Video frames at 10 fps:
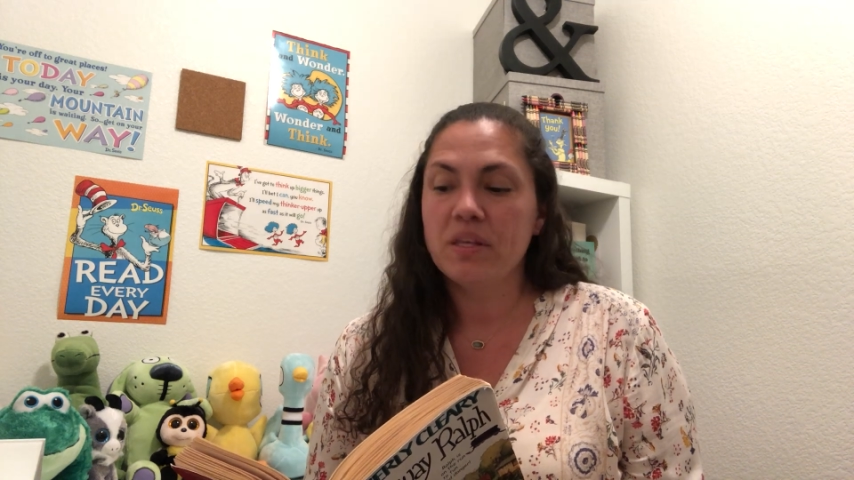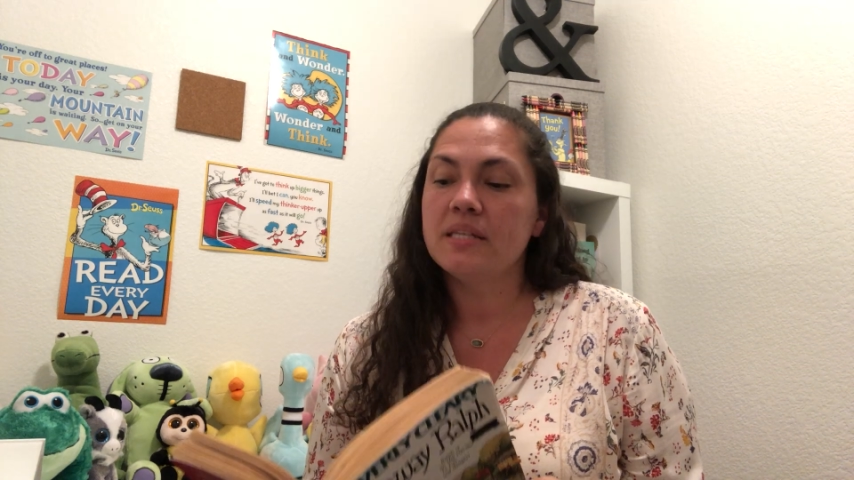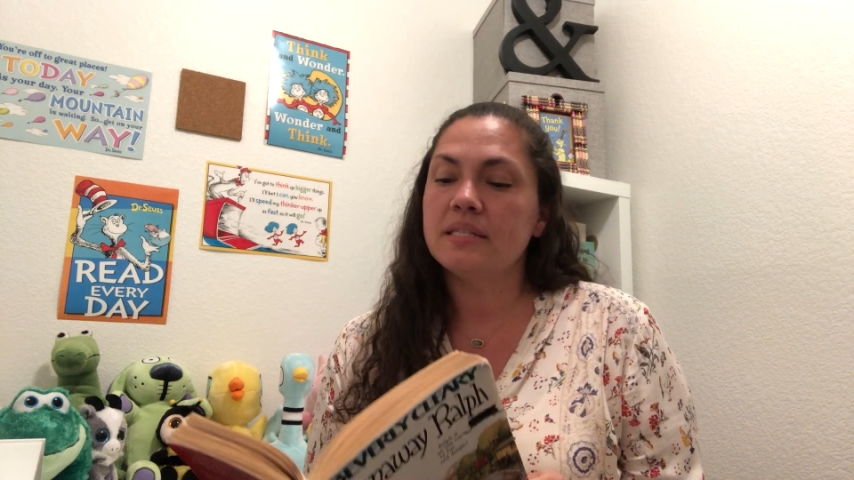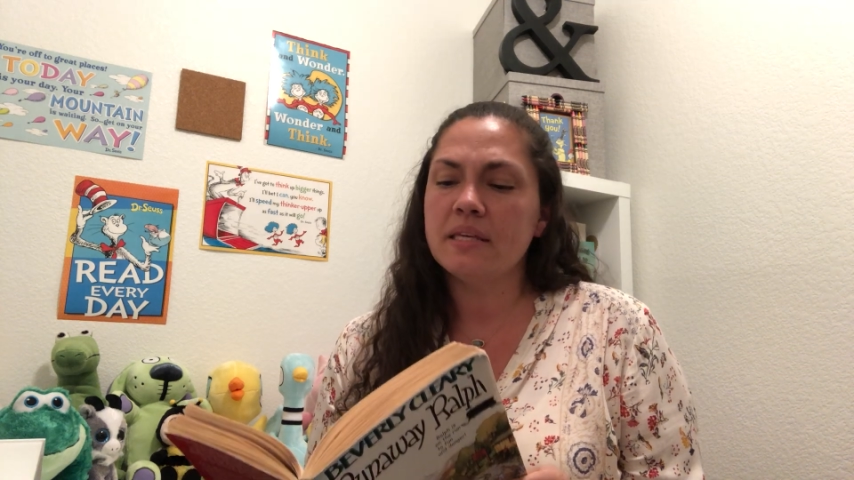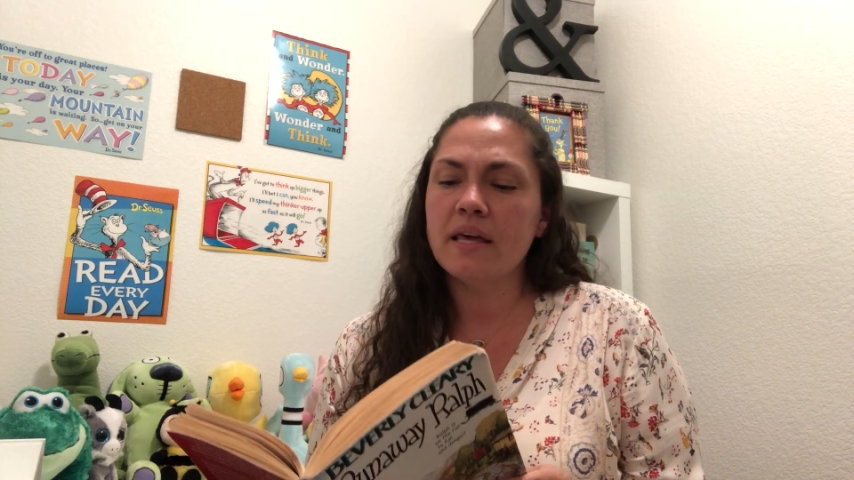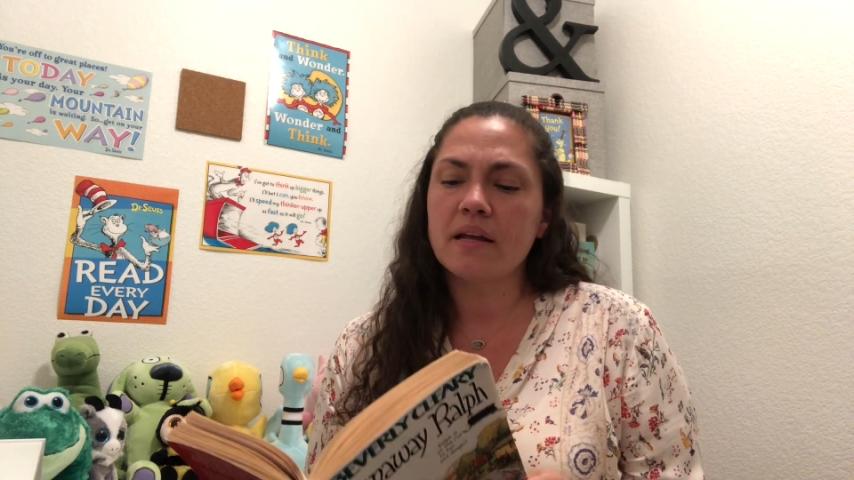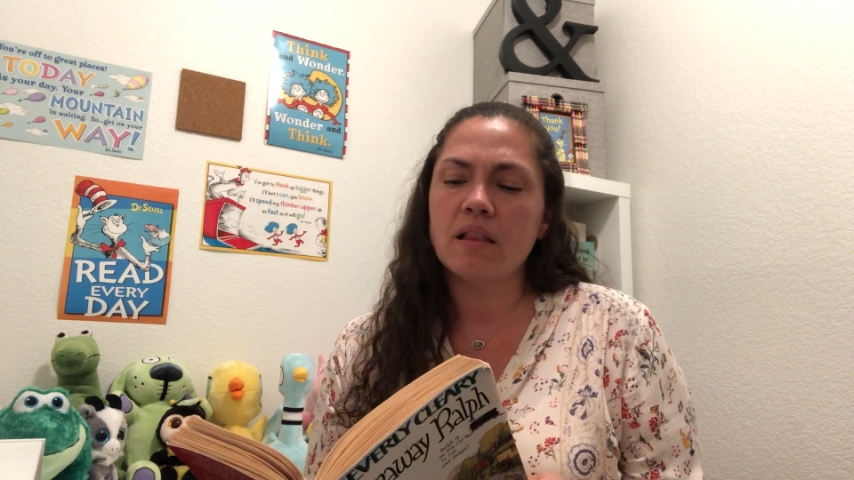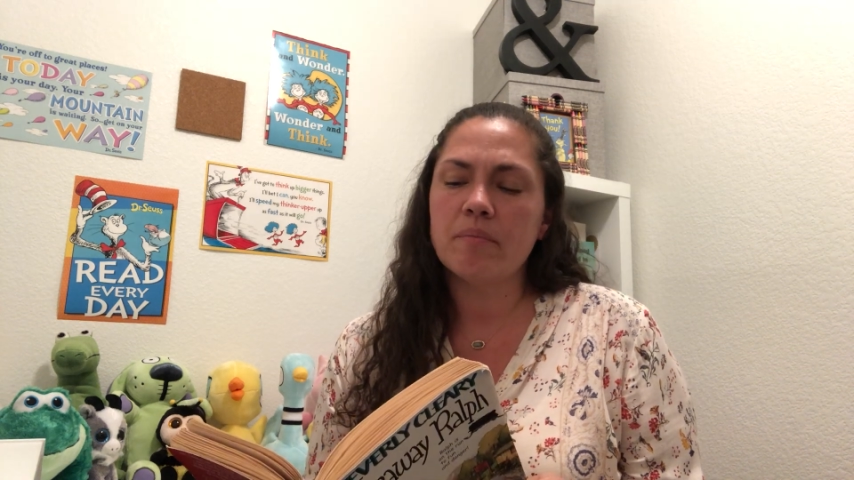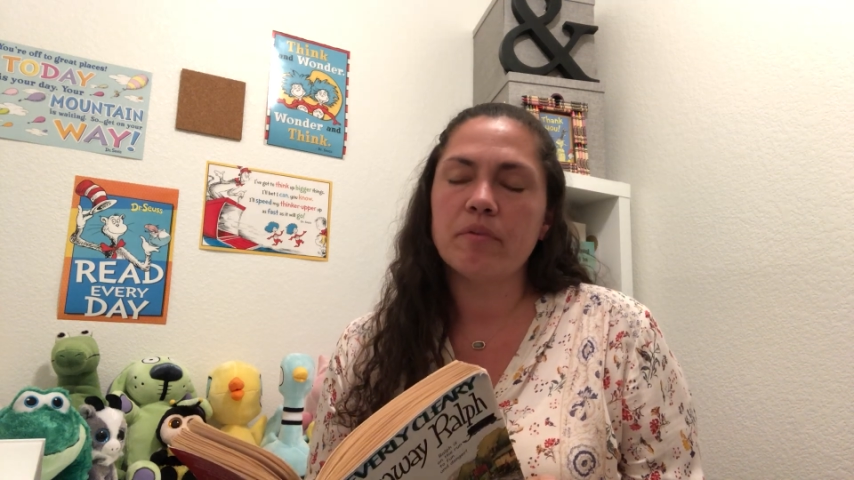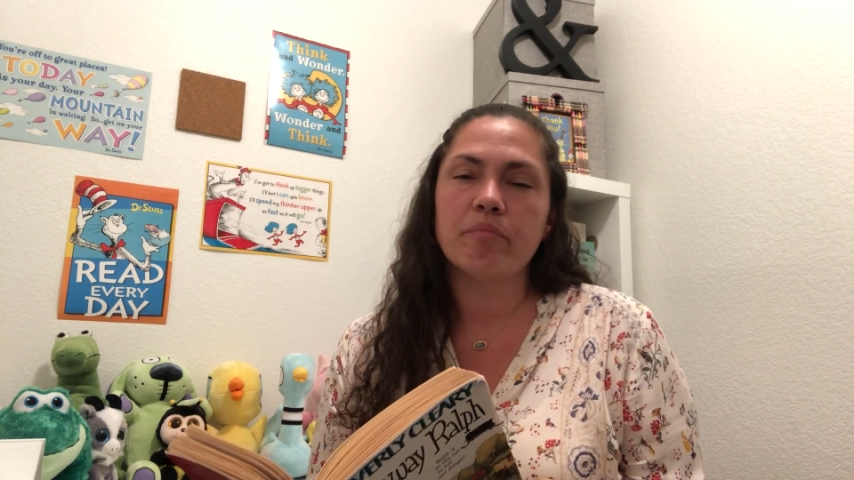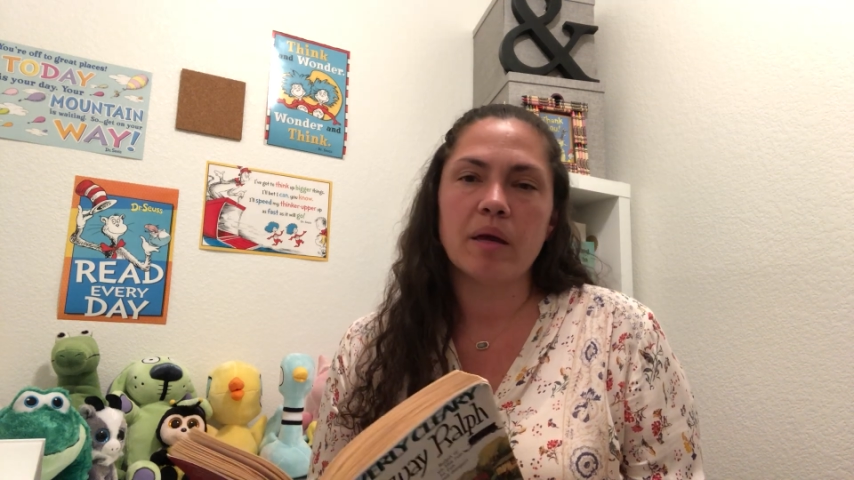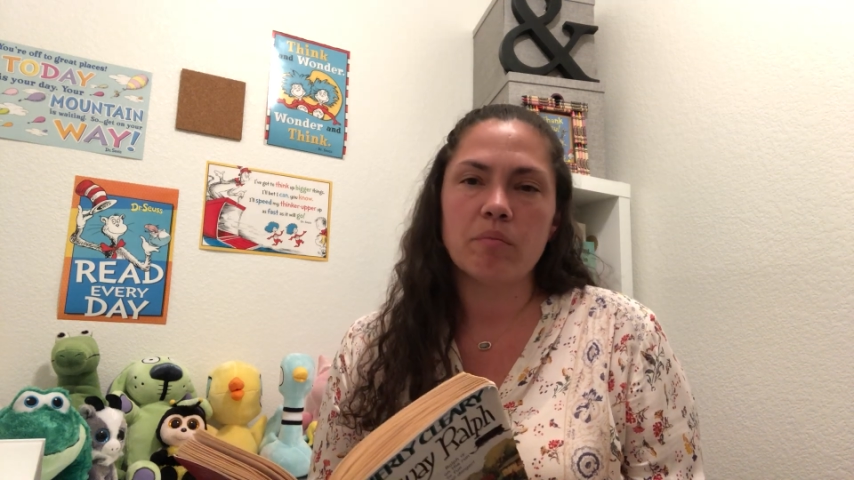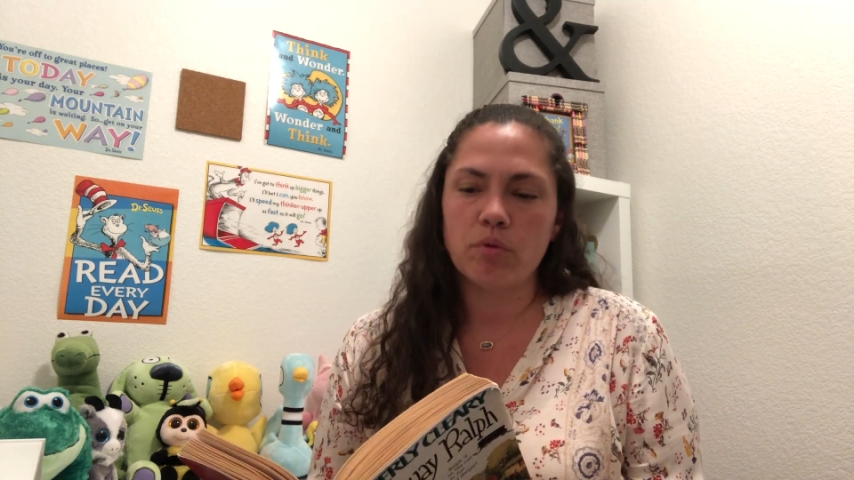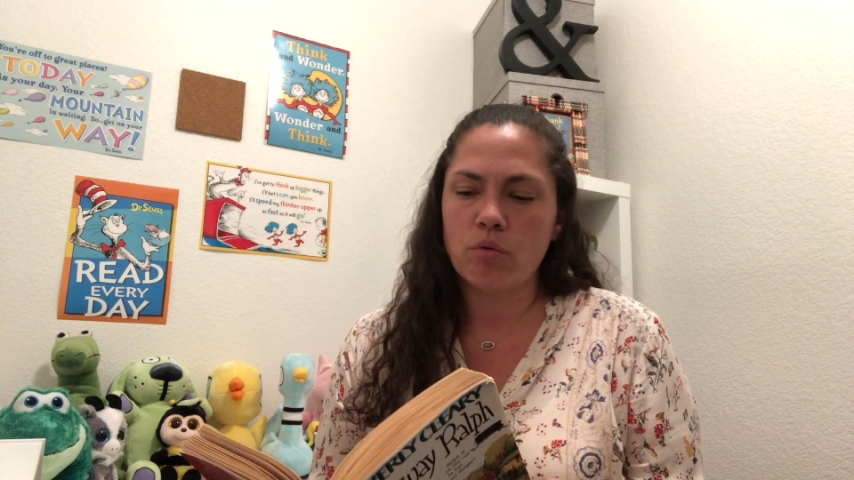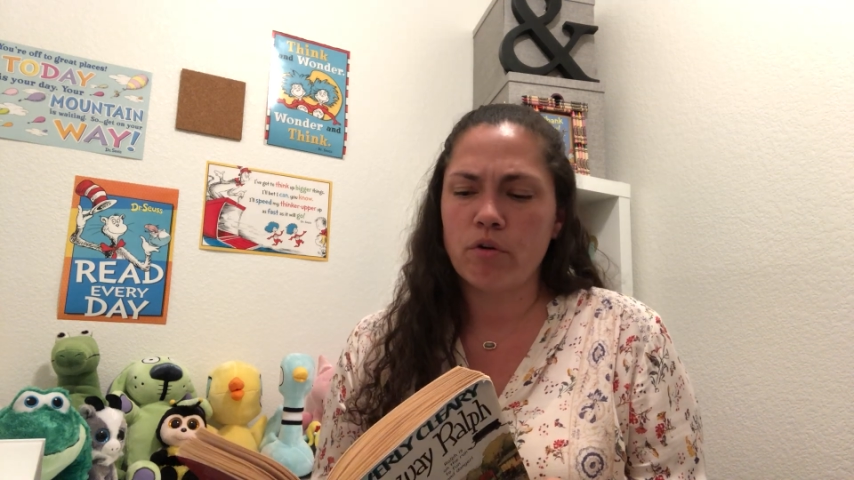"See that clump of
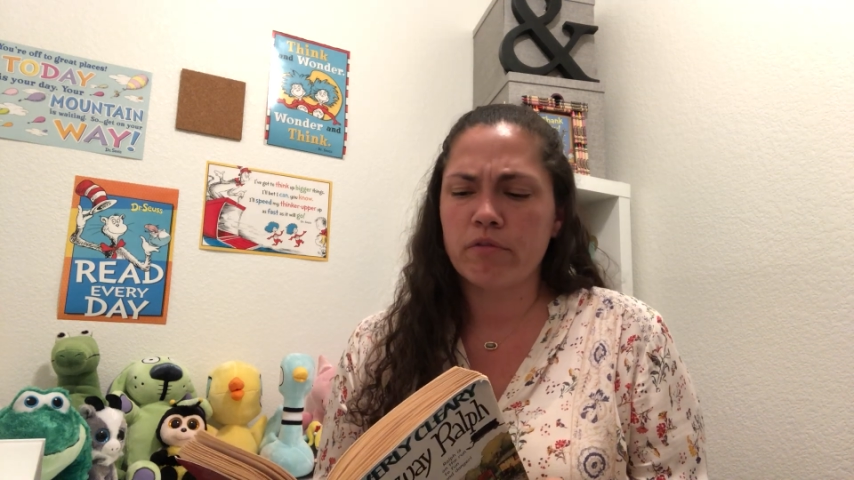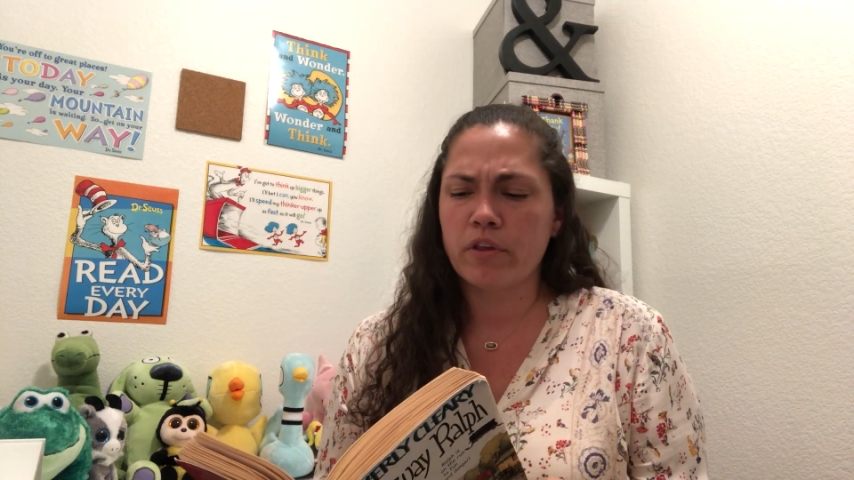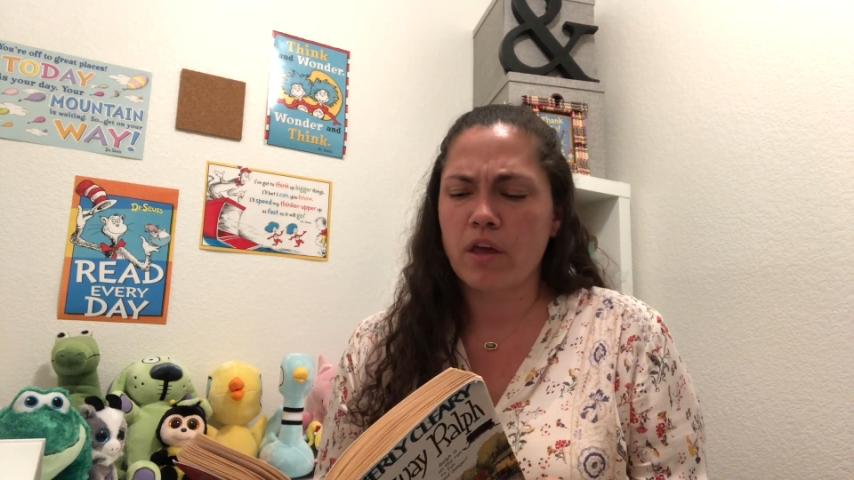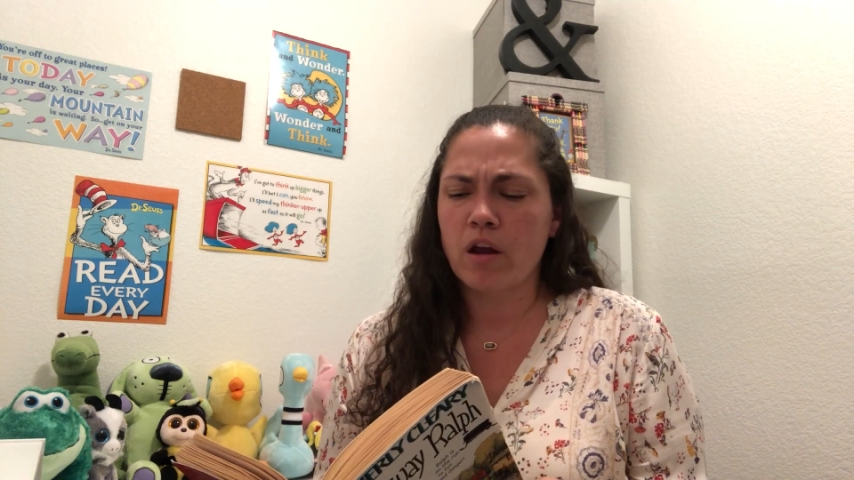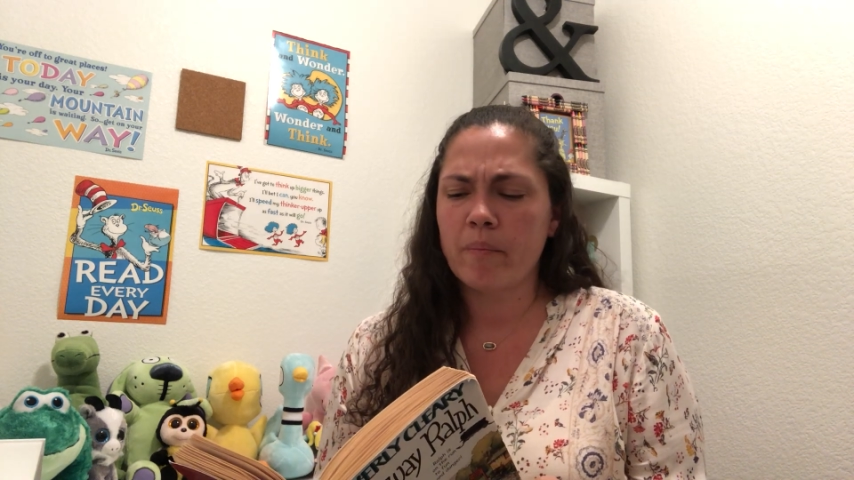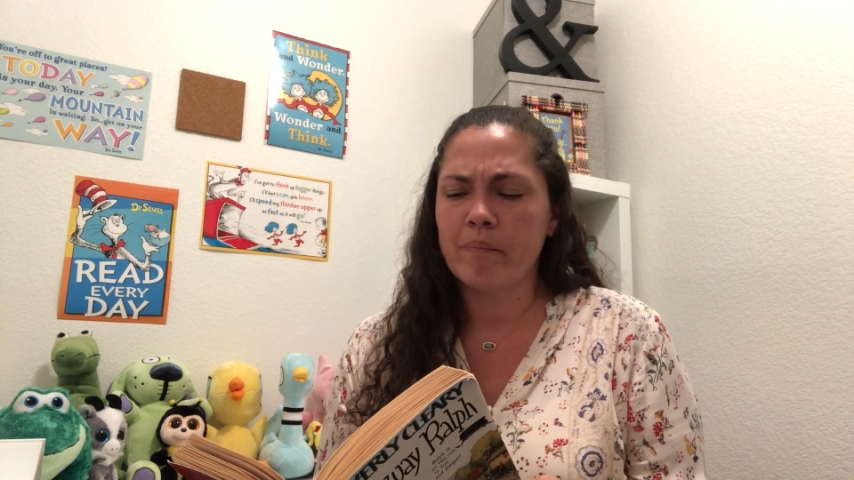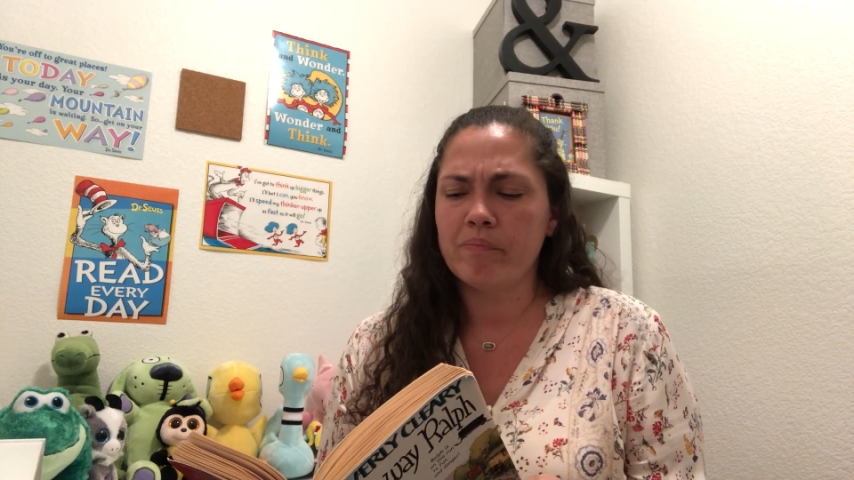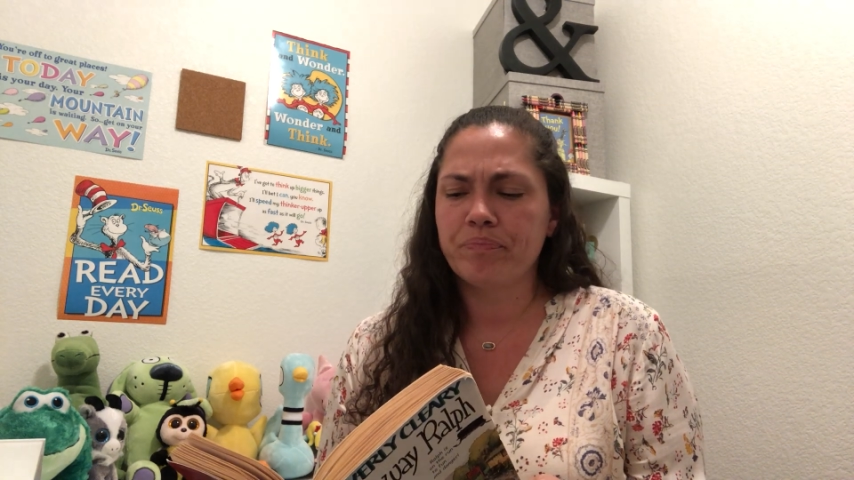bamboo over there?